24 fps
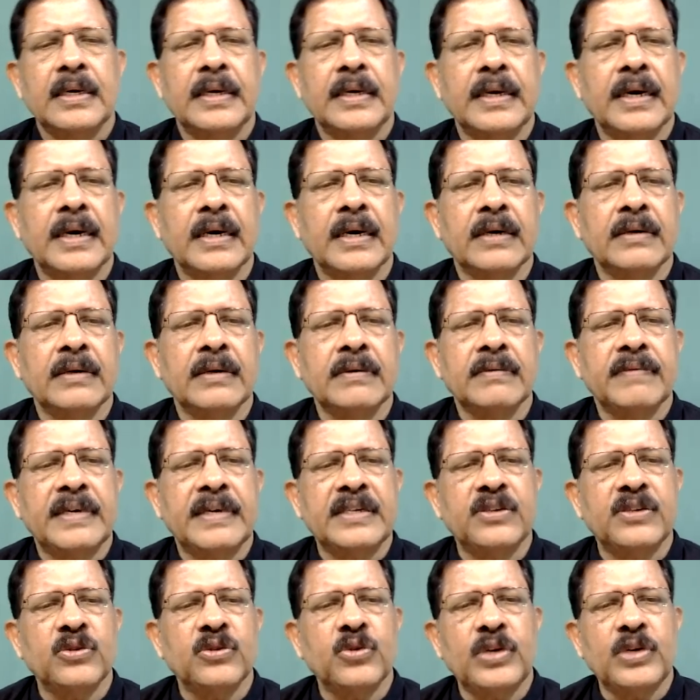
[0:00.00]
Now,
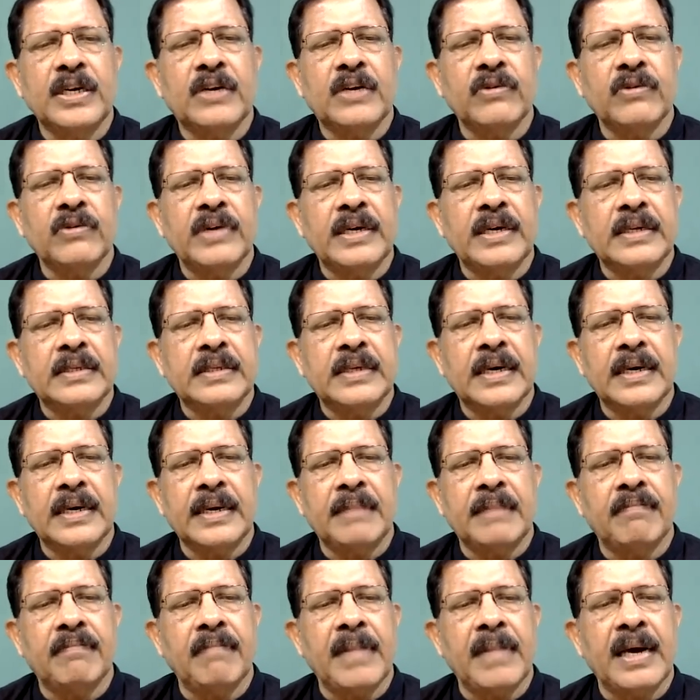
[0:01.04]
when you equate
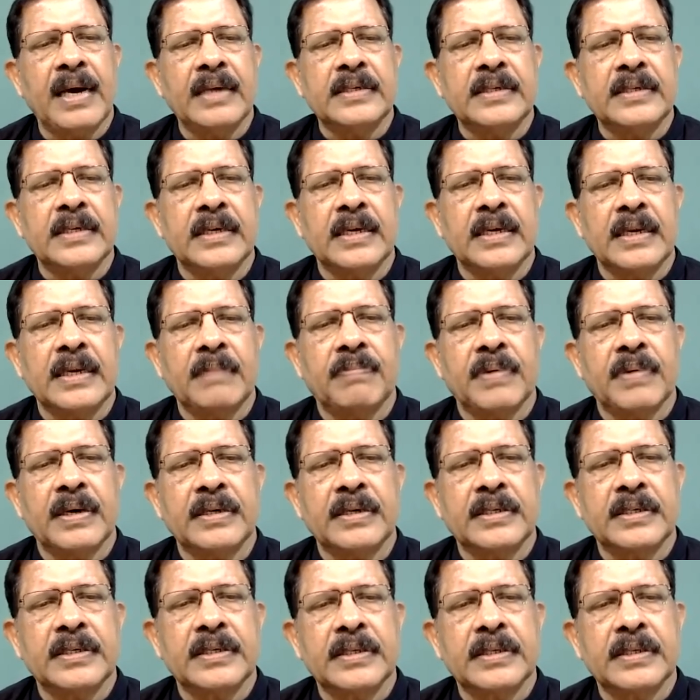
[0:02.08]
the imaginary
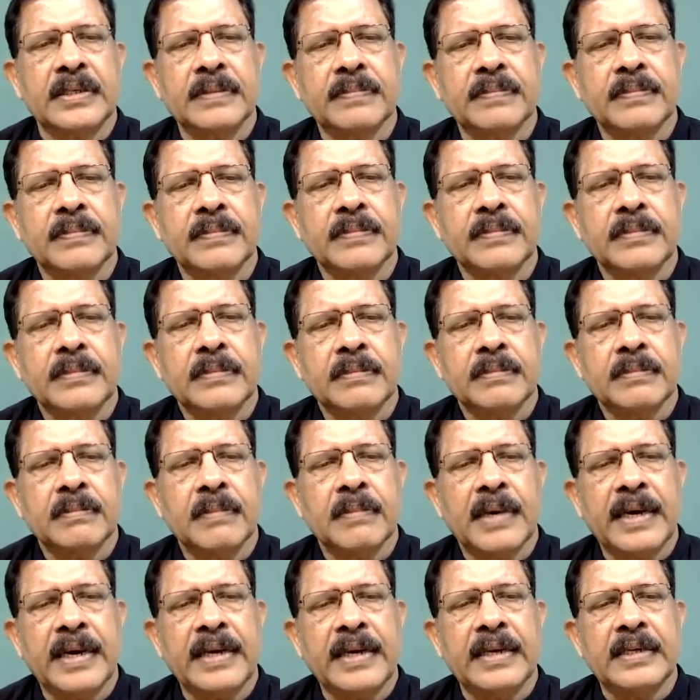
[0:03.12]
parts,
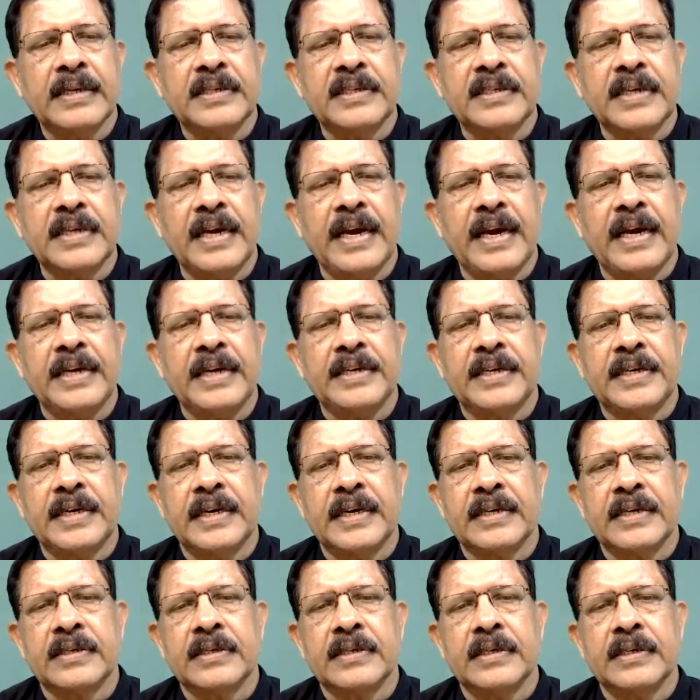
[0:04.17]
minus
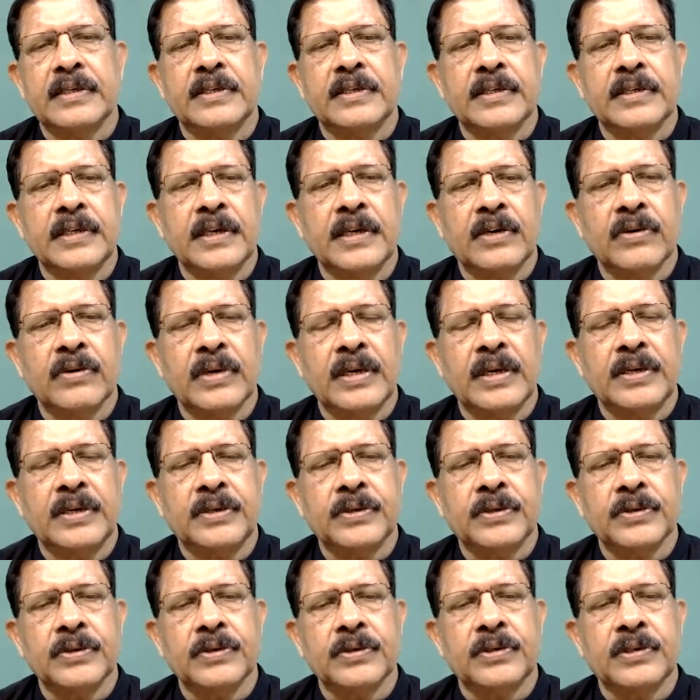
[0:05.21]
8x is equal
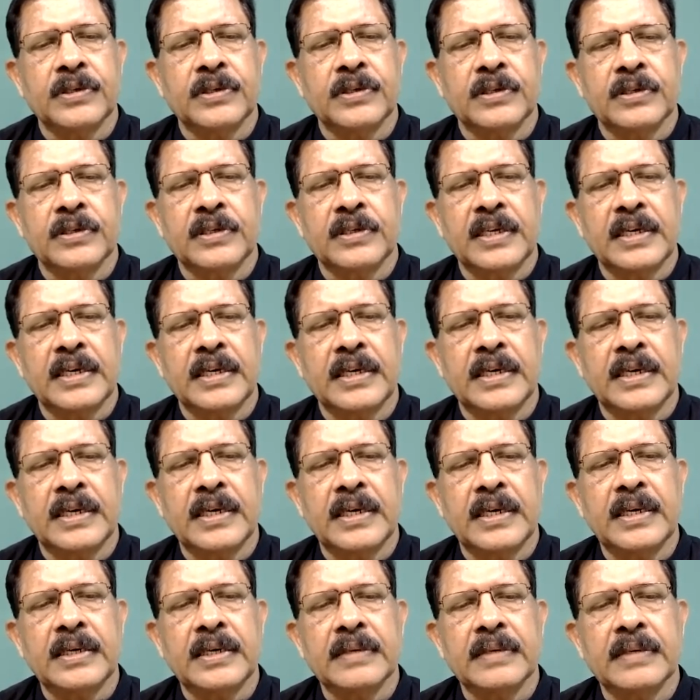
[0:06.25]
to
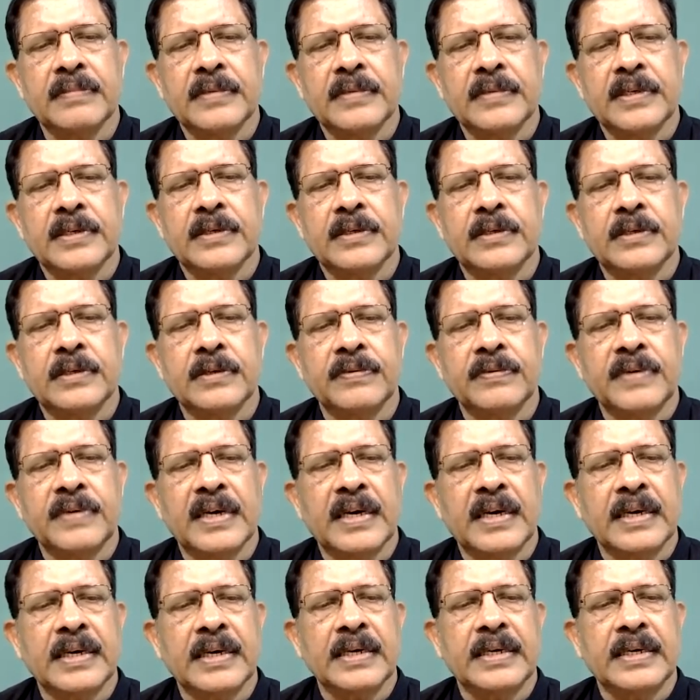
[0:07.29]
16. So we
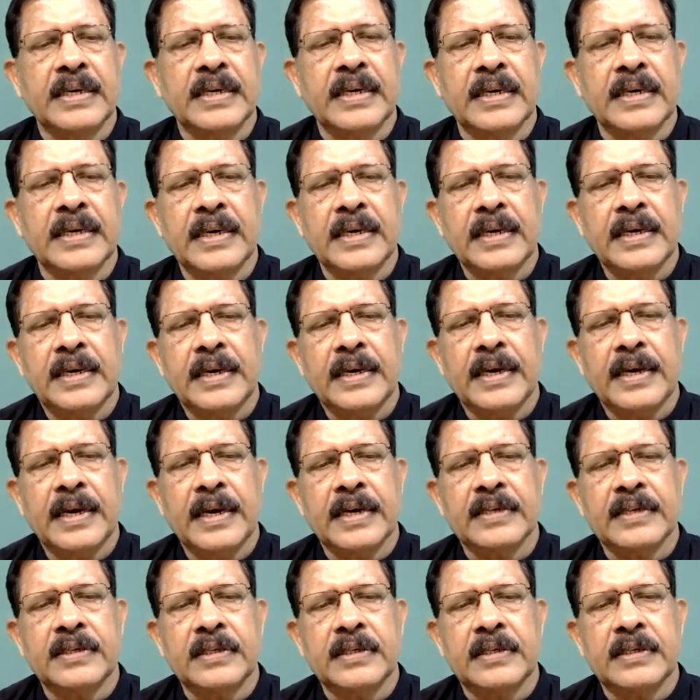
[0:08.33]
are getting
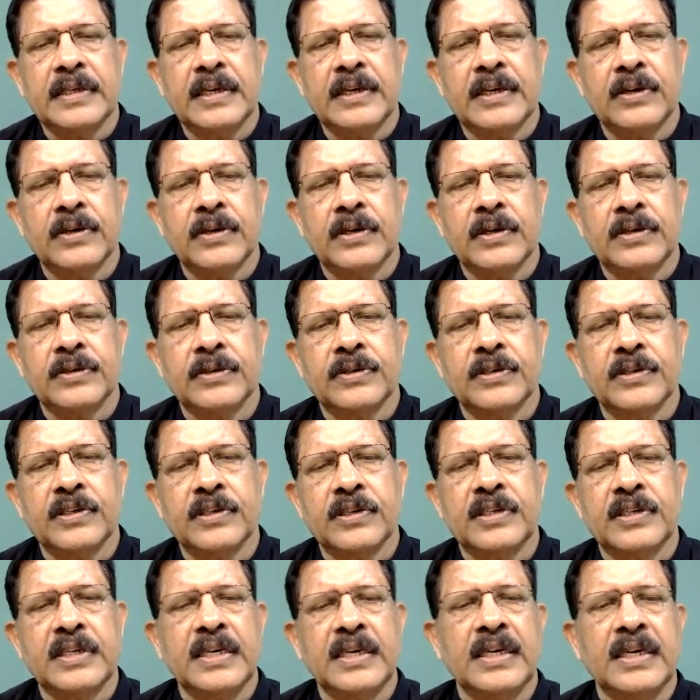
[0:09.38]
x is equal to
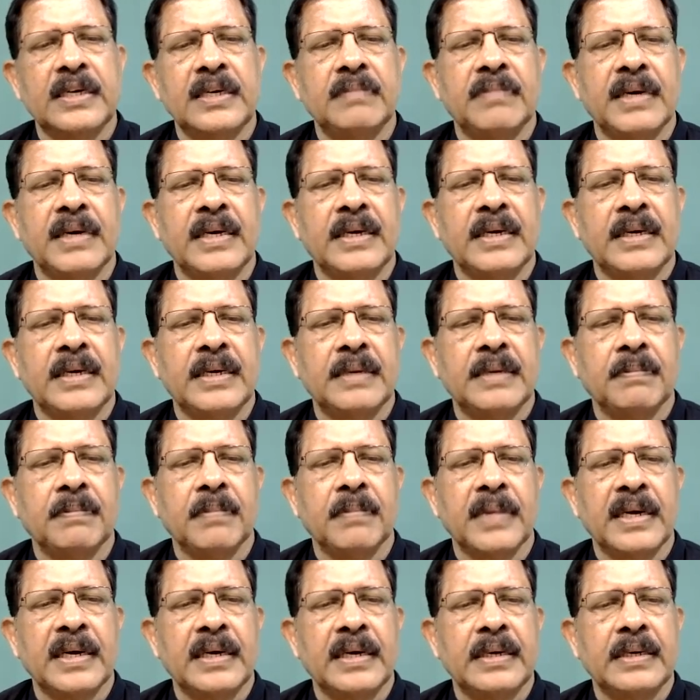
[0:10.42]
16 by
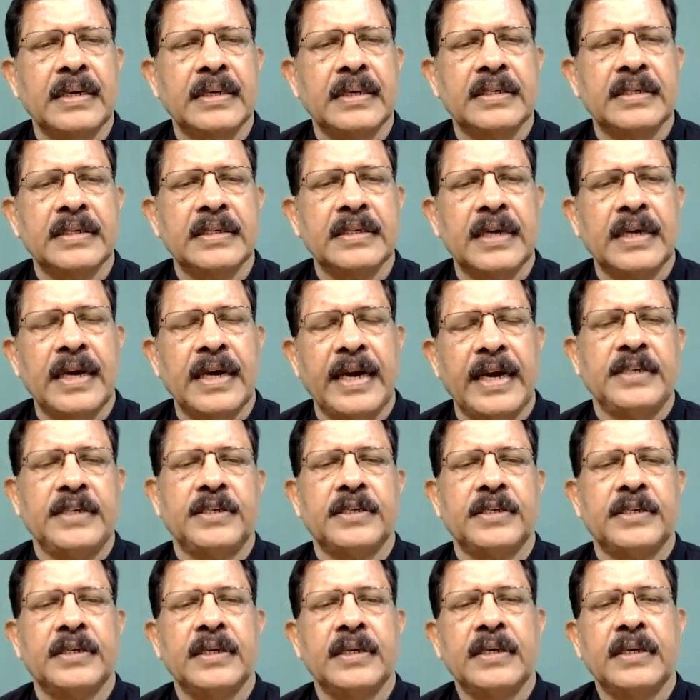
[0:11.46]
minus
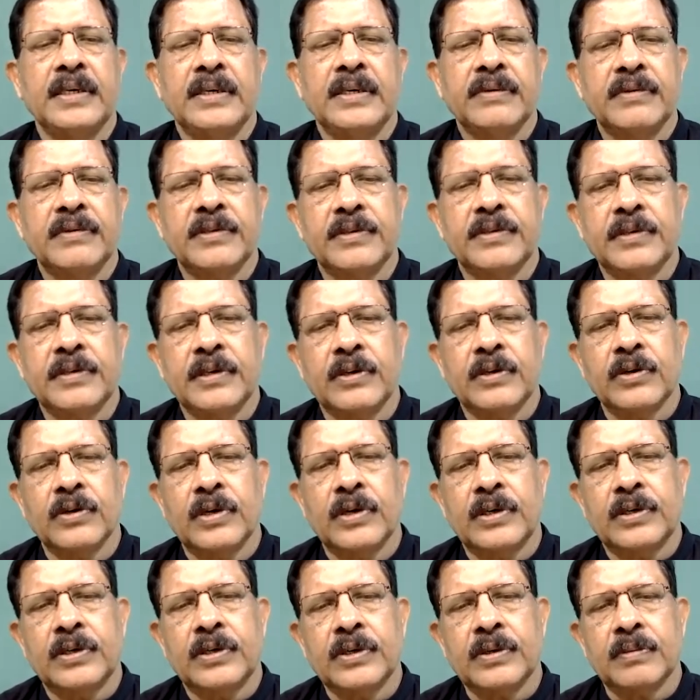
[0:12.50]
8 is
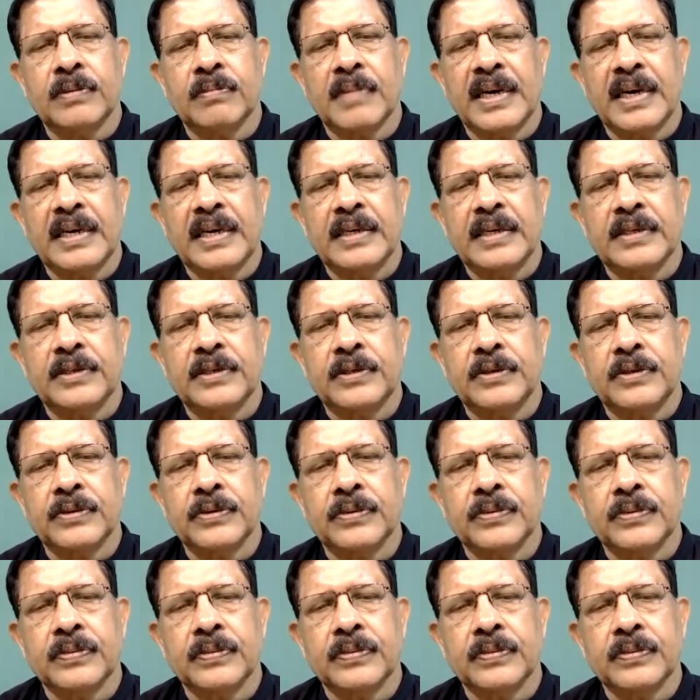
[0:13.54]
equal to minus 2.